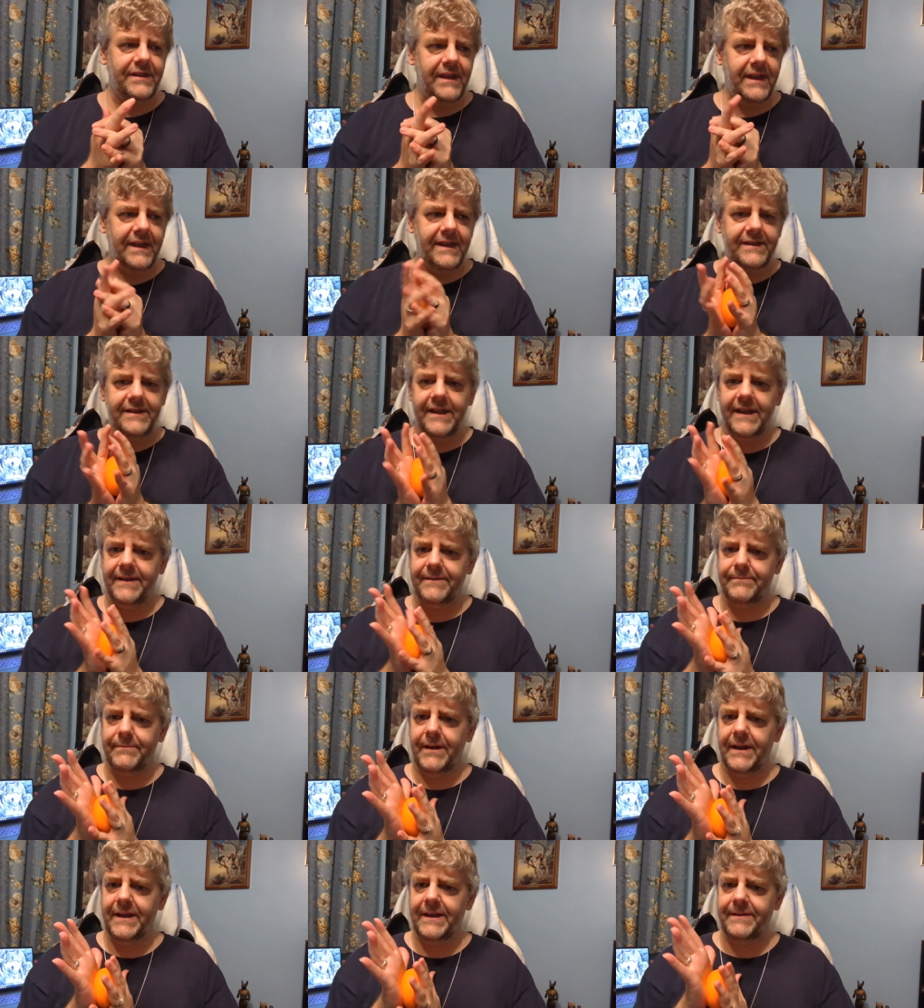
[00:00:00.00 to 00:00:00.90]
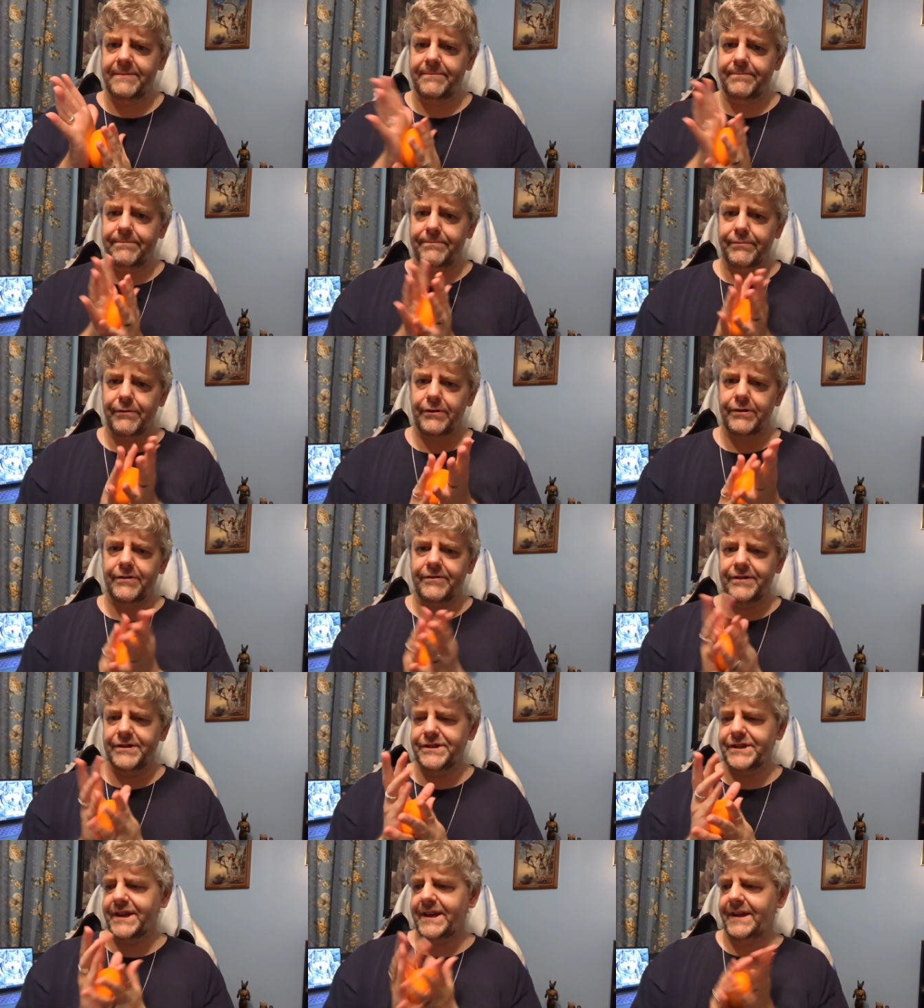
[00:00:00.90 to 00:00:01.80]
And then my
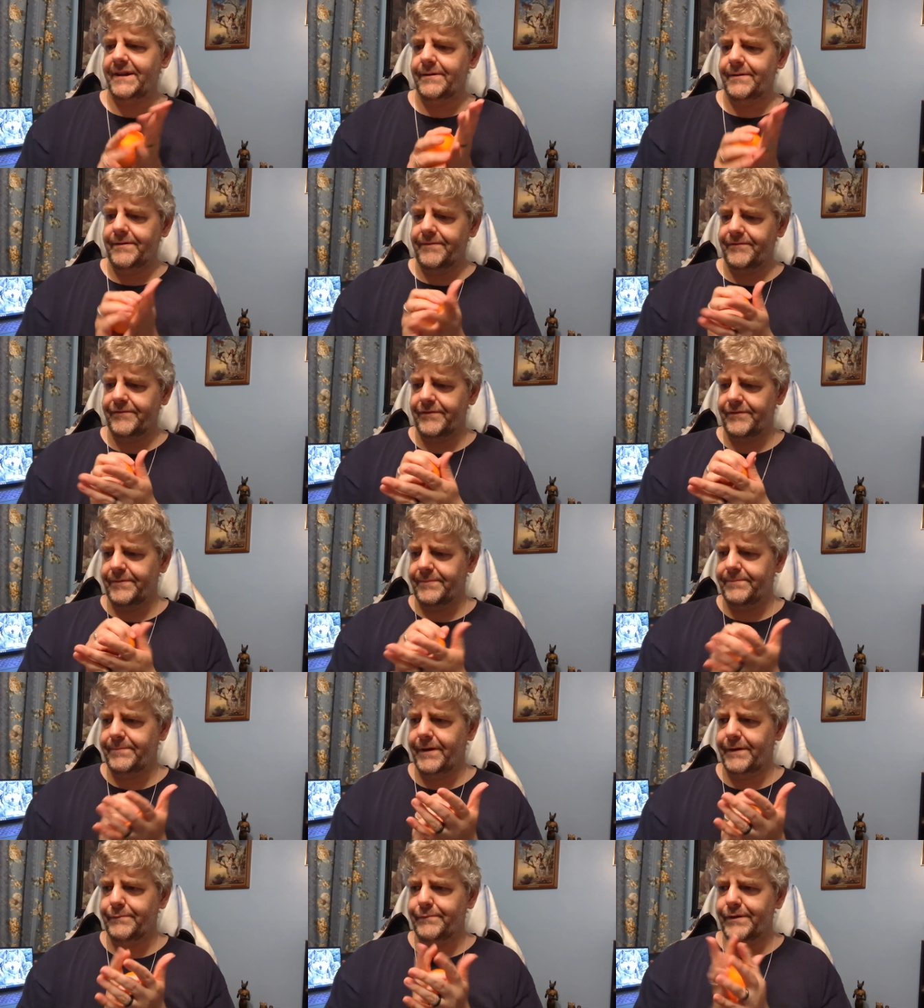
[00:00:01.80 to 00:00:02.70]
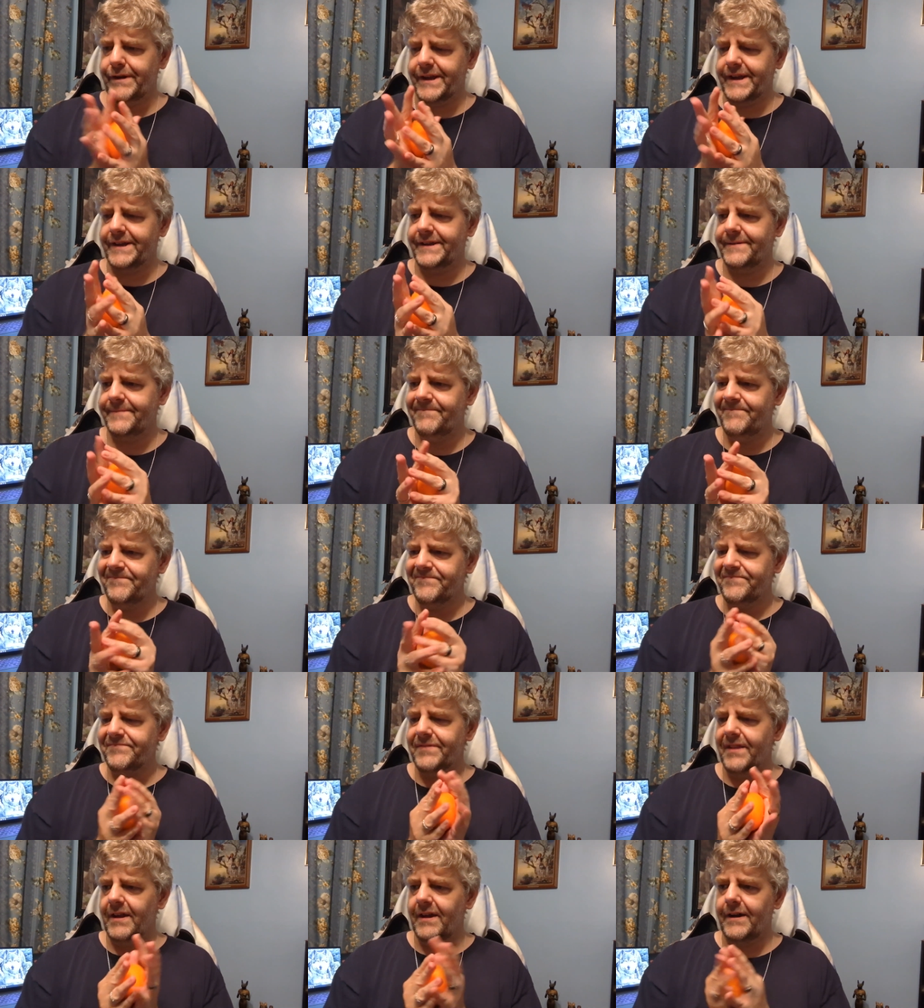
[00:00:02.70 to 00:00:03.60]
brokerage account for Republic
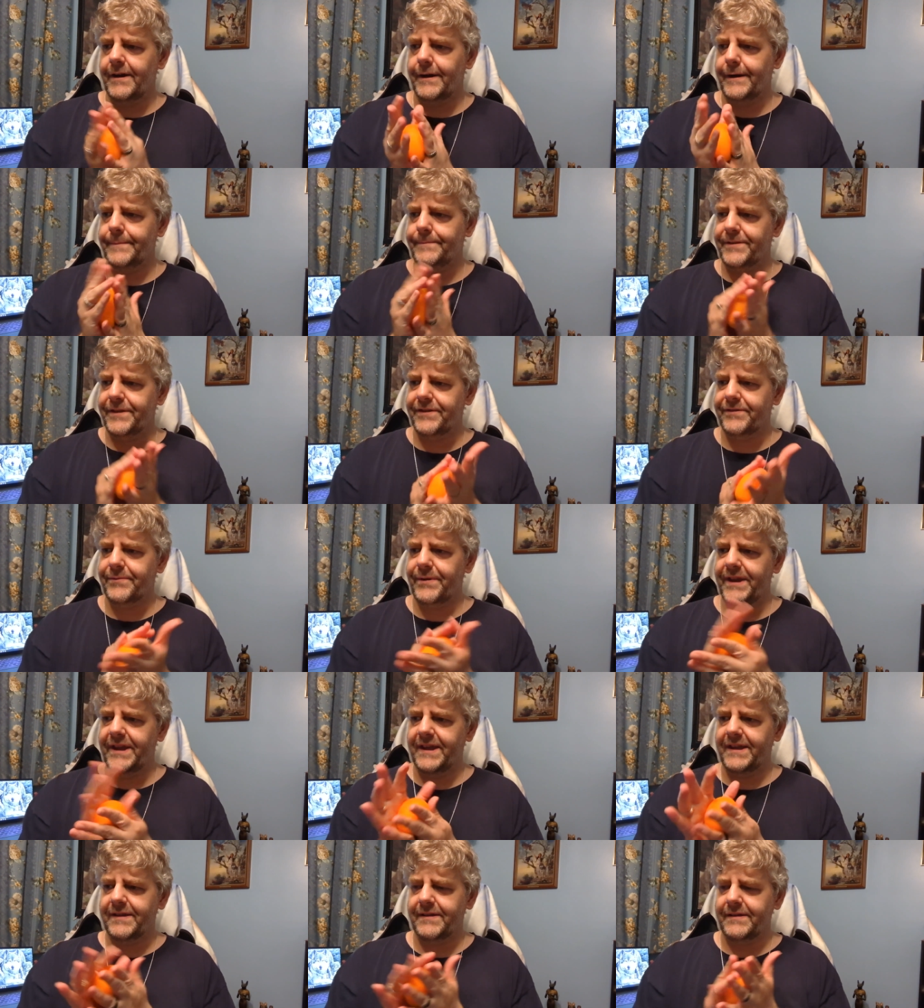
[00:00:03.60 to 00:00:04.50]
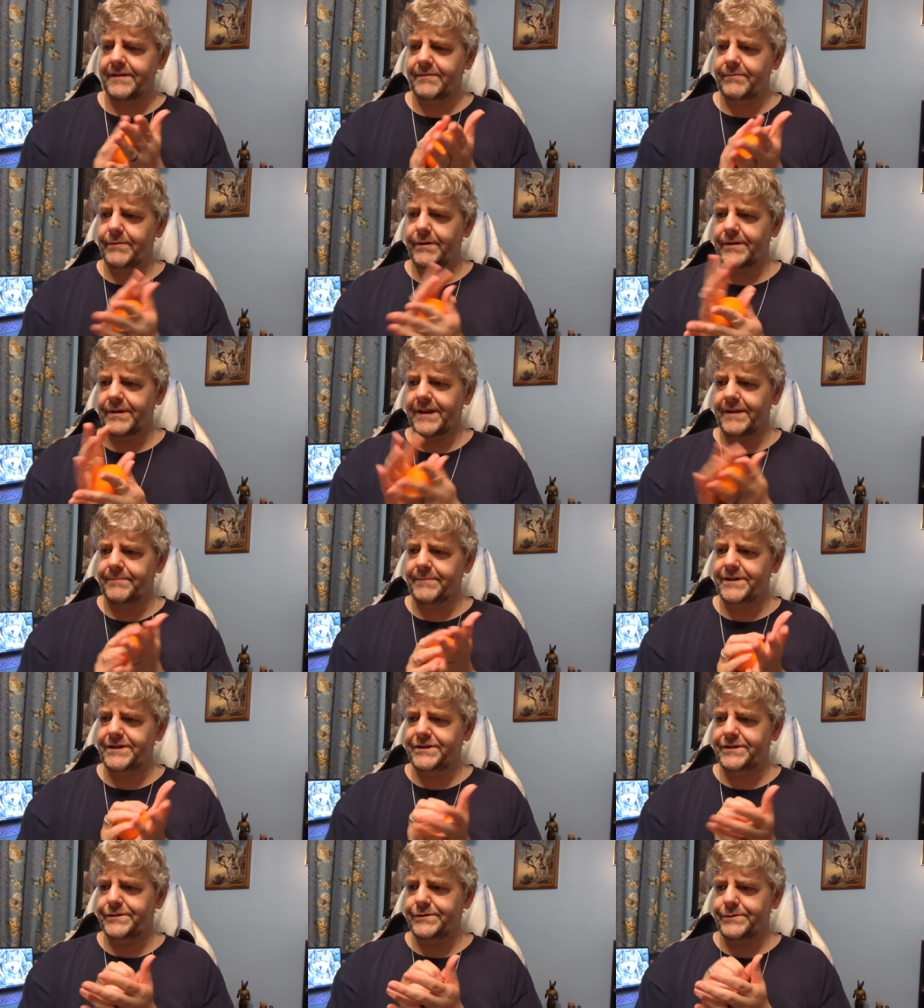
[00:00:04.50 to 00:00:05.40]
um, this week will get
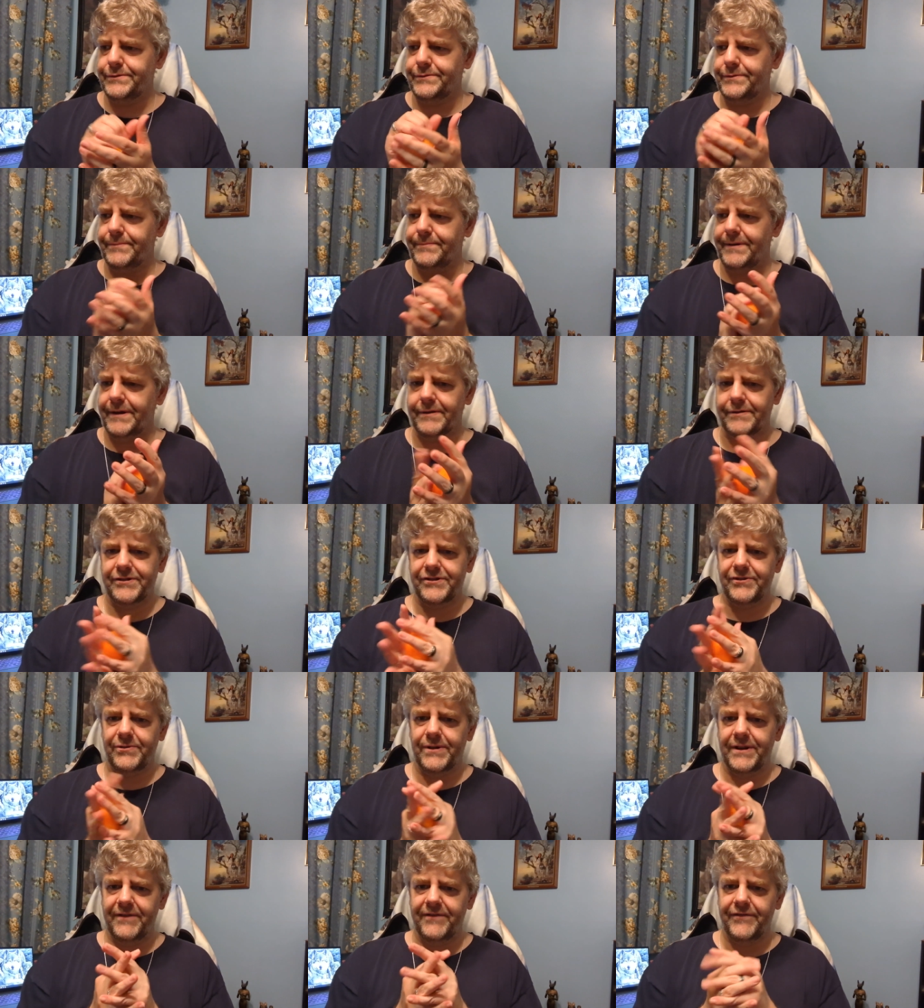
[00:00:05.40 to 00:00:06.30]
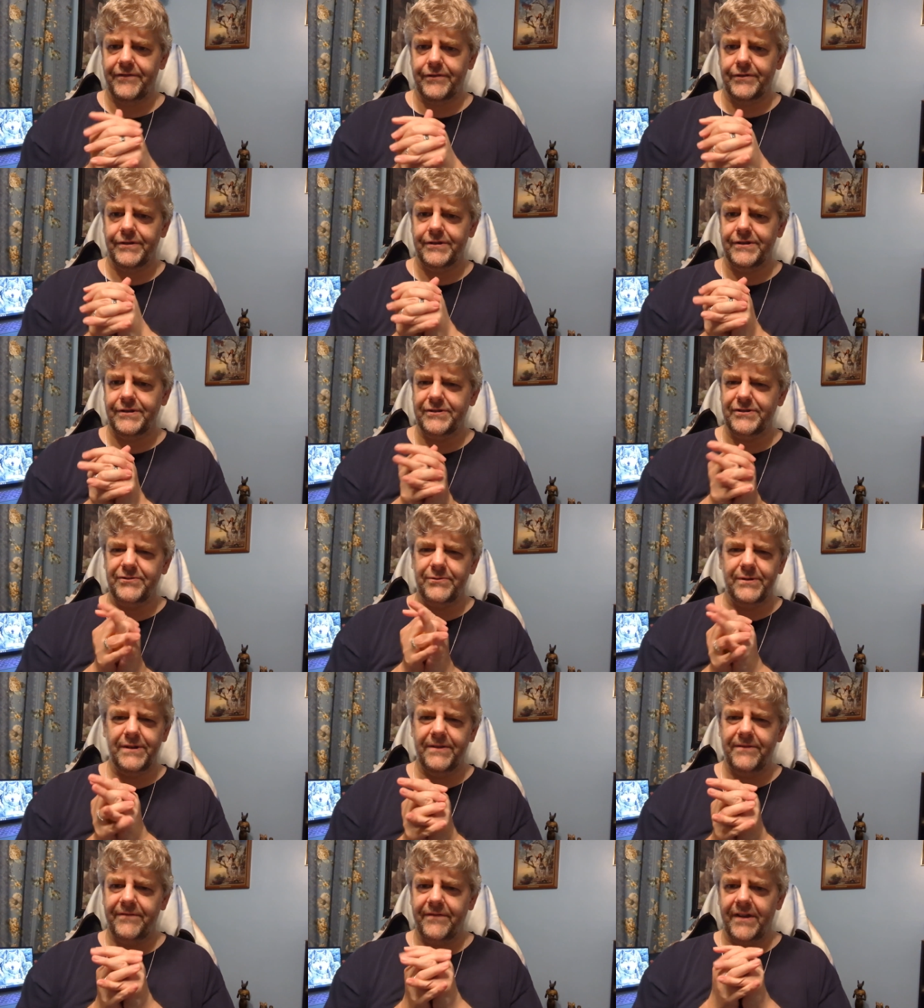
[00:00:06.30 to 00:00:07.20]
me to about 24 to
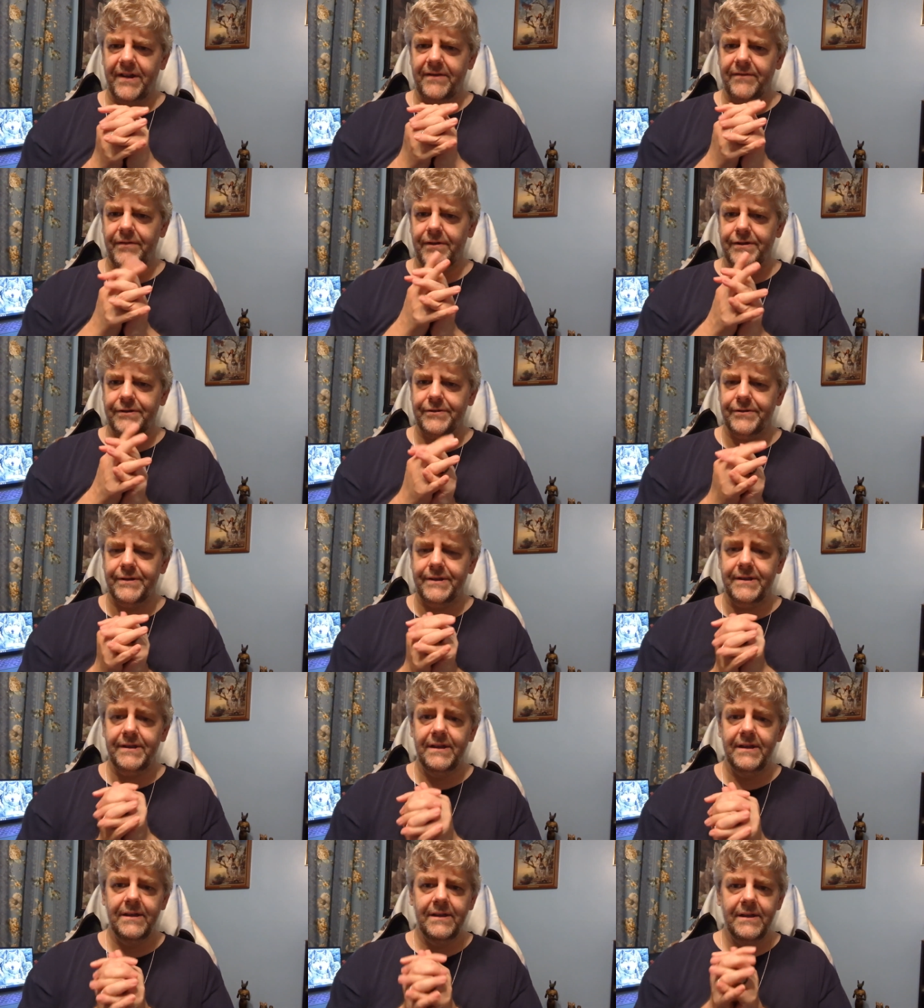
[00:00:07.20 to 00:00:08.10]
2500.